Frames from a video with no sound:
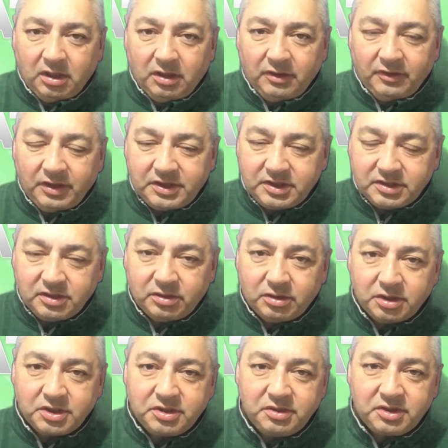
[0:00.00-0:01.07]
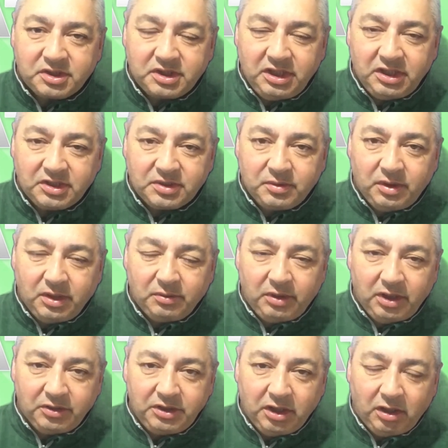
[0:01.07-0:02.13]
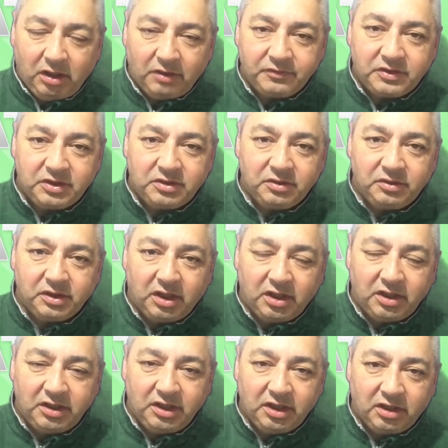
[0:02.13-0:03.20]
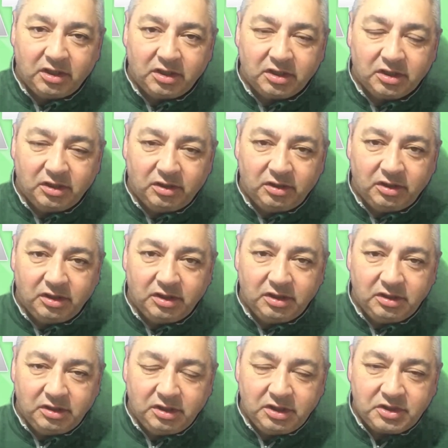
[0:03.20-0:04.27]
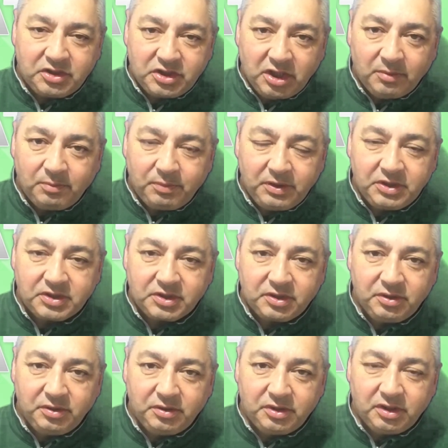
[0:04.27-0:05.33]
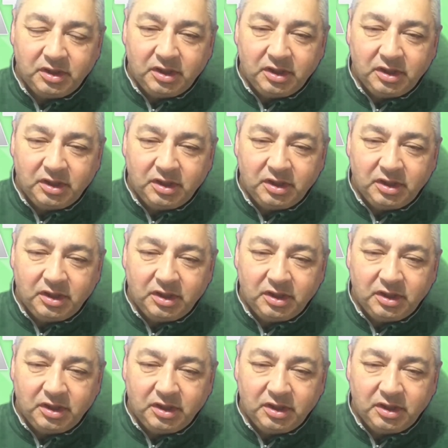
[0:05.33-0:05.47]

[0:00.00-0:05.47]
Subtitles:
This is a horse who stays quite well. You have to do that in the Arkle. His jumping's good.